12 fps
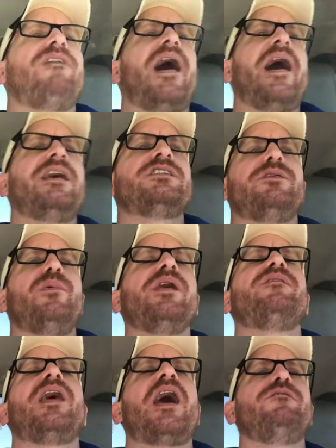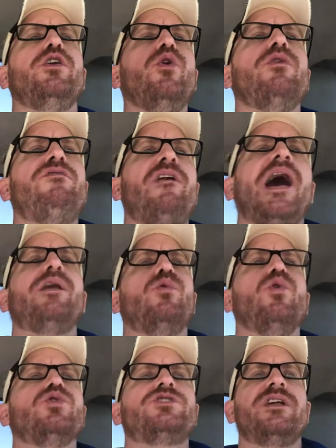unified, as we even have
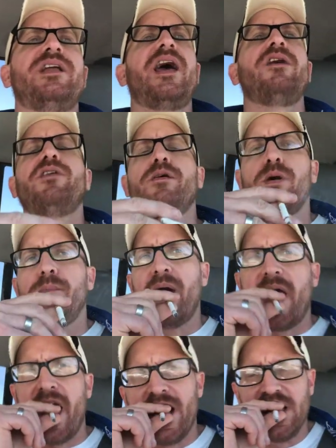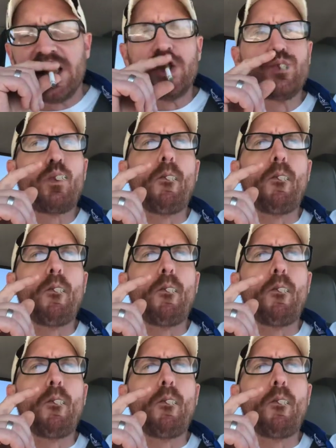unified rules today of MMA.